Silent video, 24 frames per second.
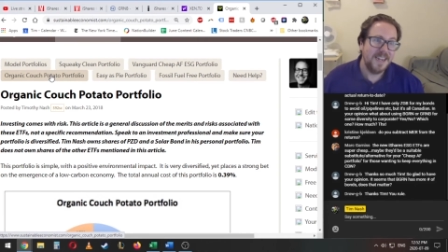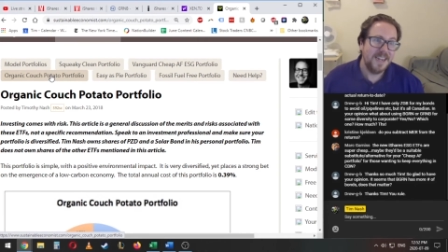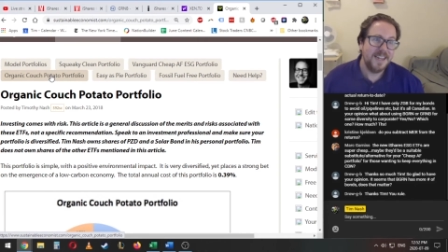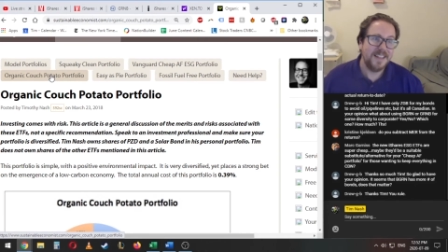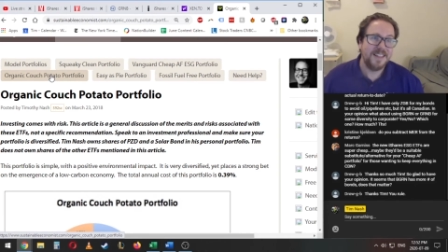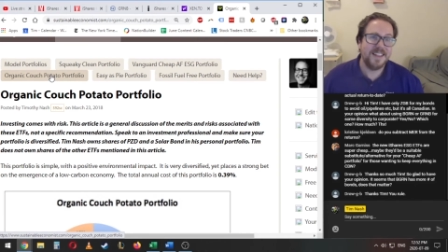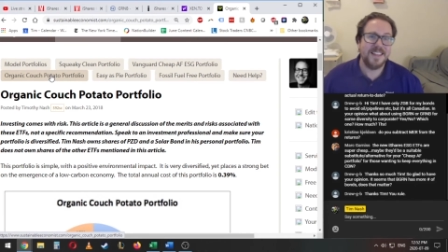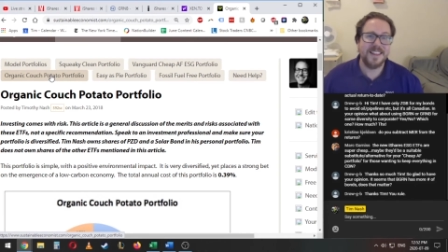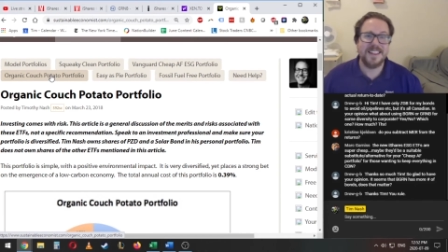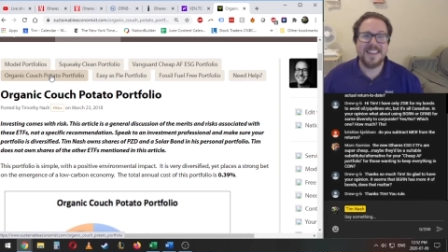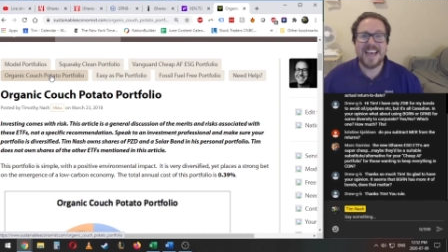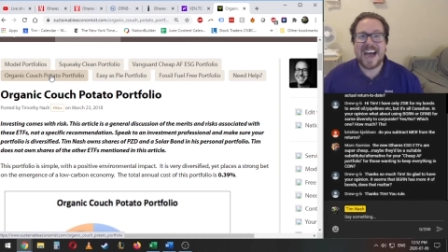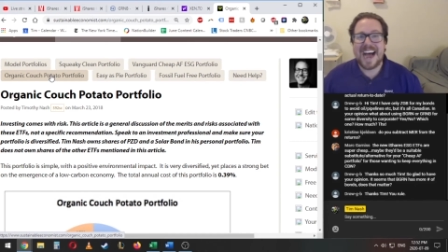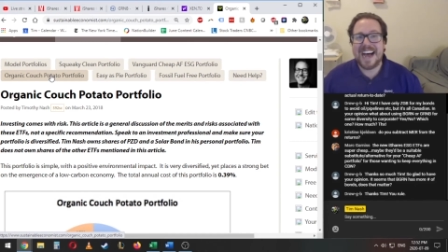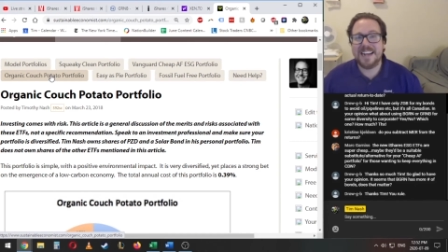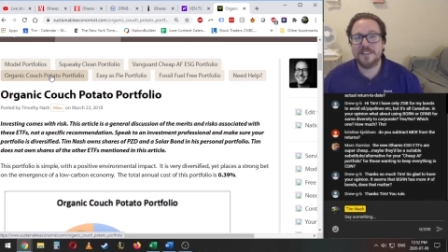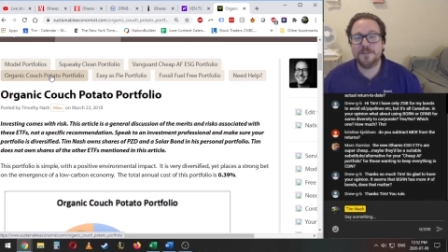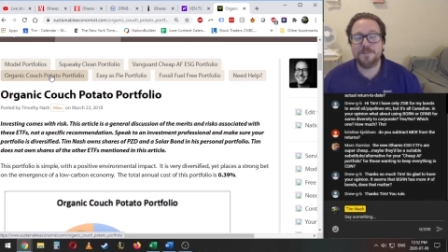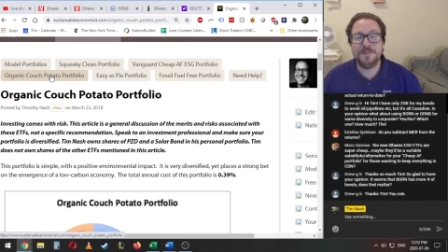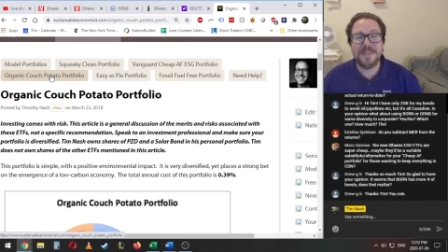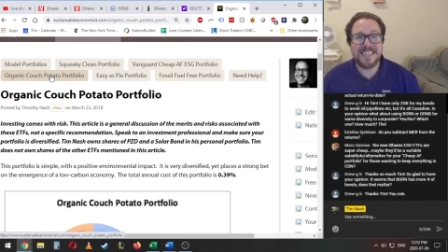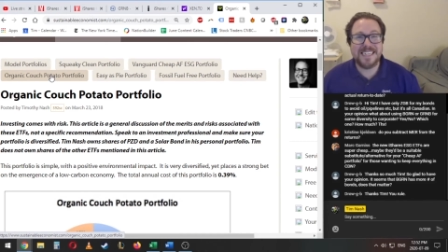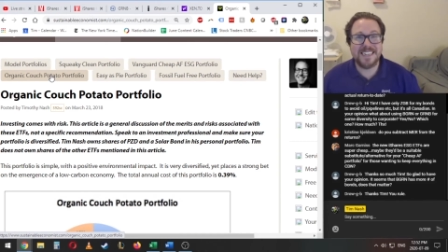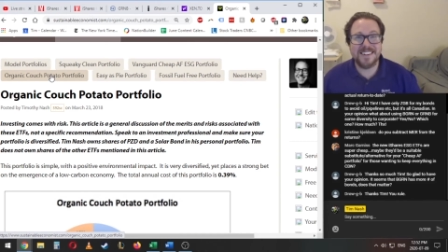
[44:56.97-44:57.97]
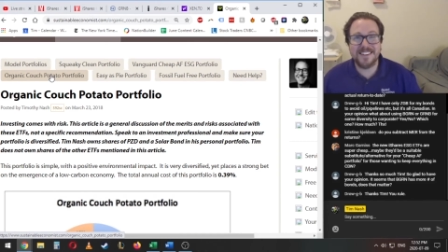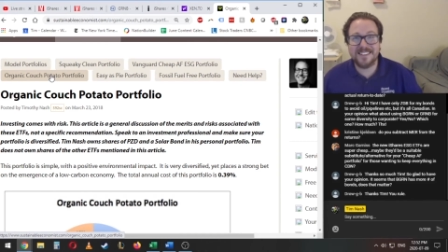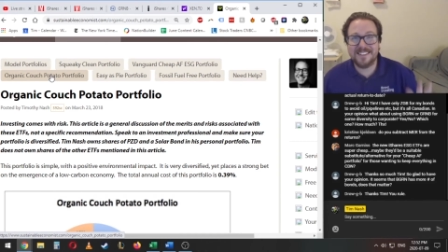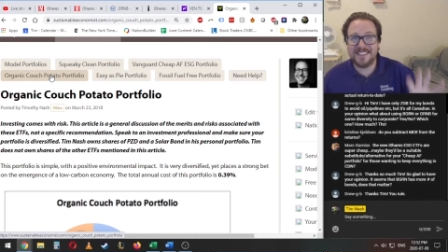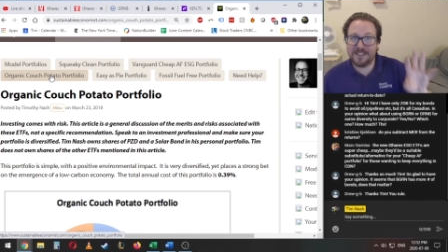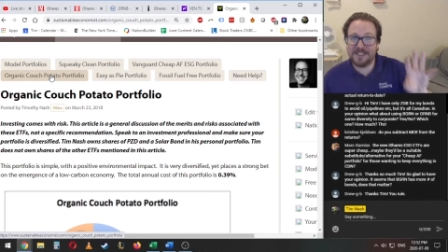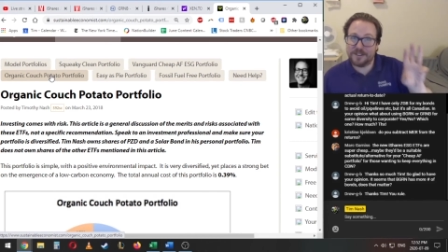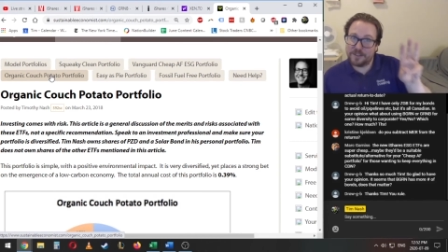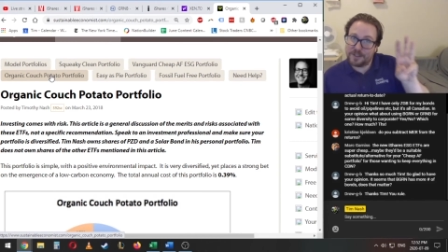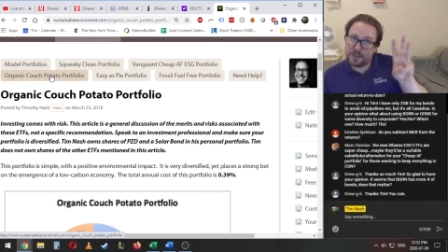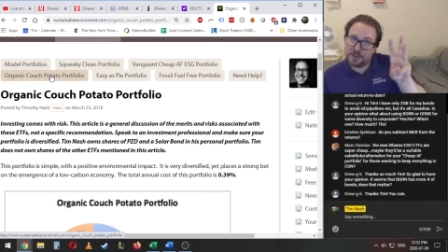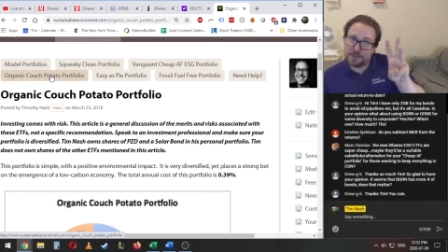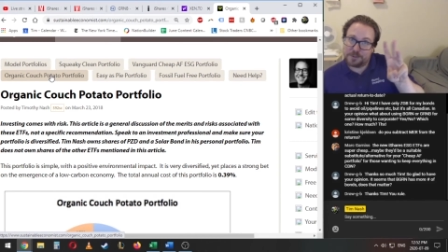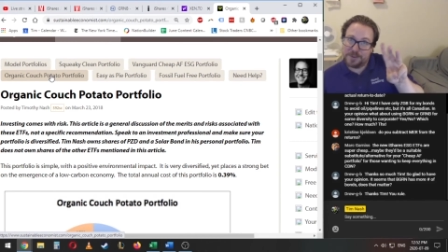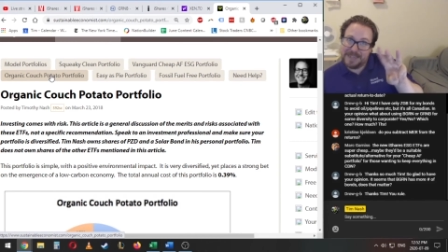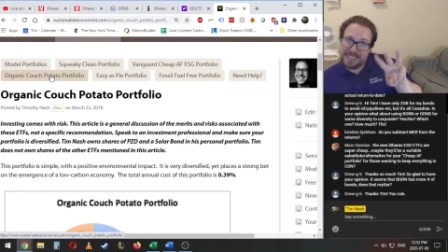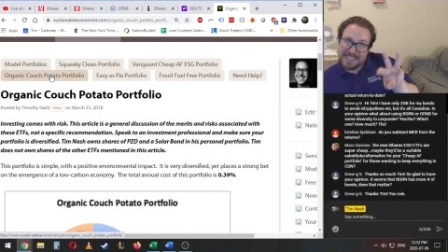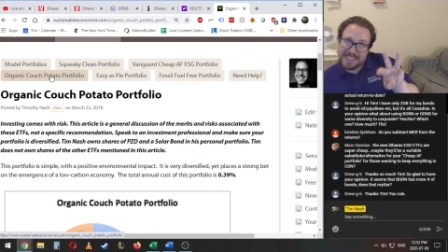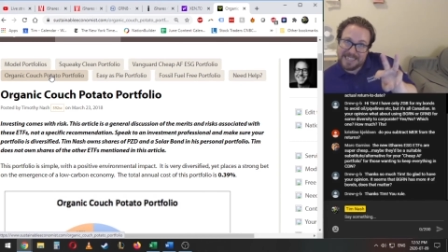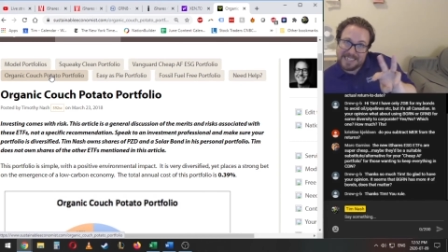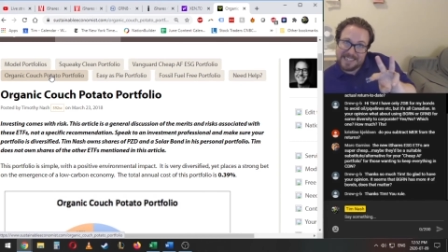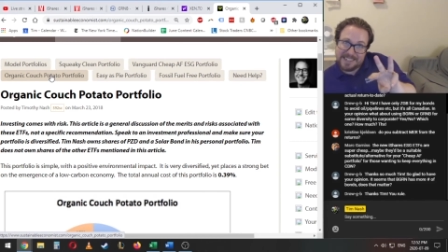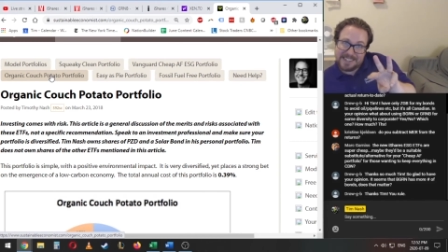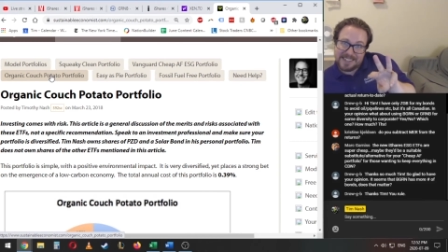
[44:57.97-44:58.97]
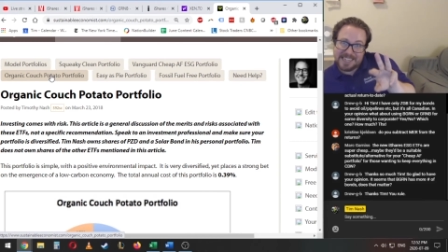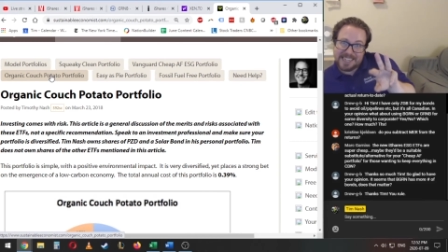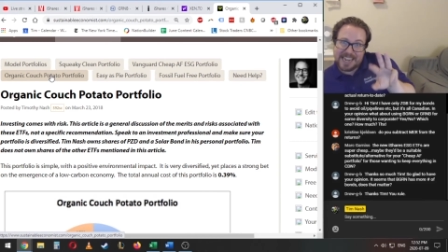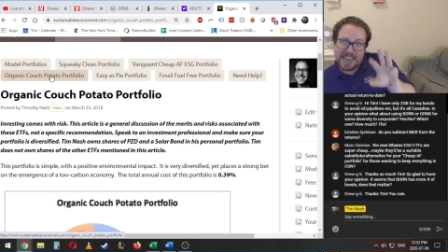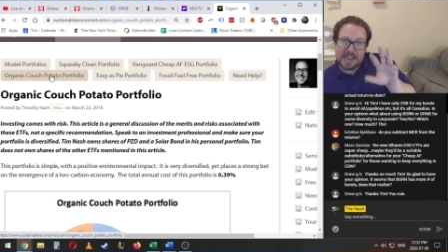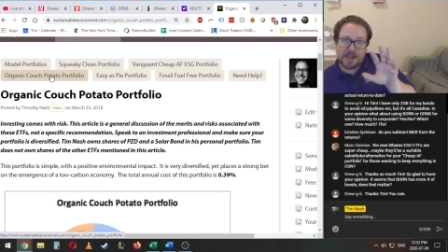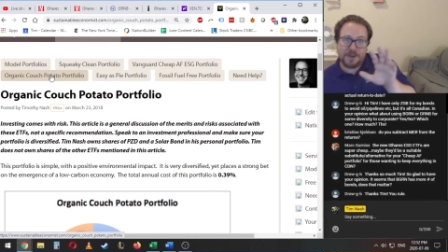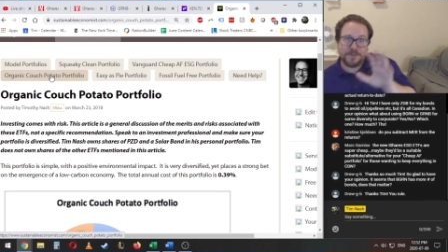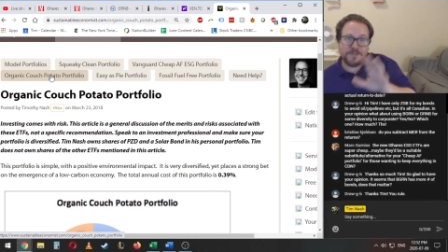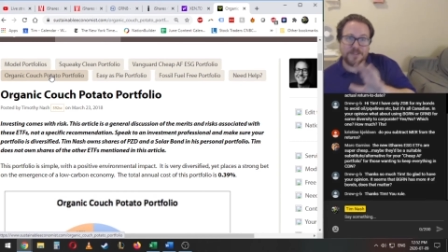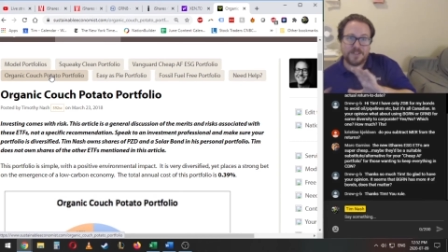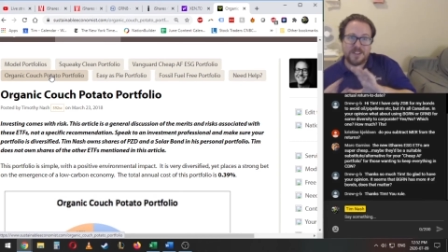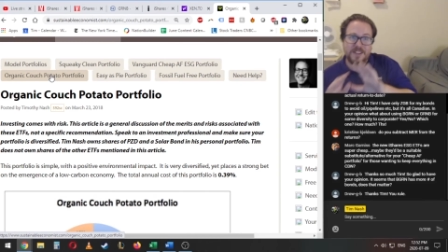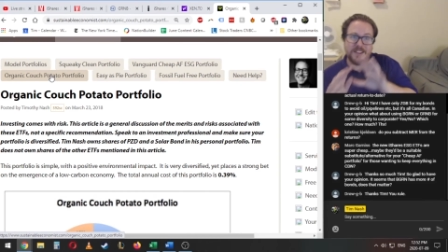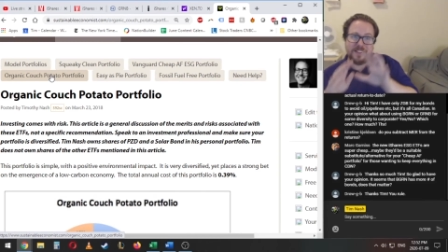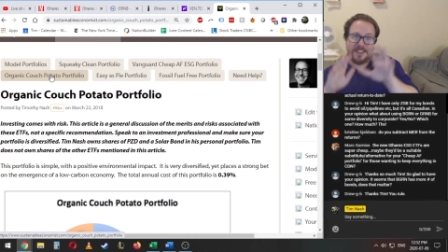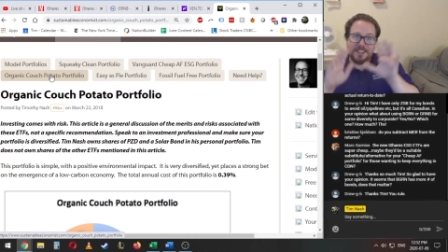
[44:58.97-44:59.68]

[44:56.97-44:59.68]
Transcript: That's because it's 3 ETFs.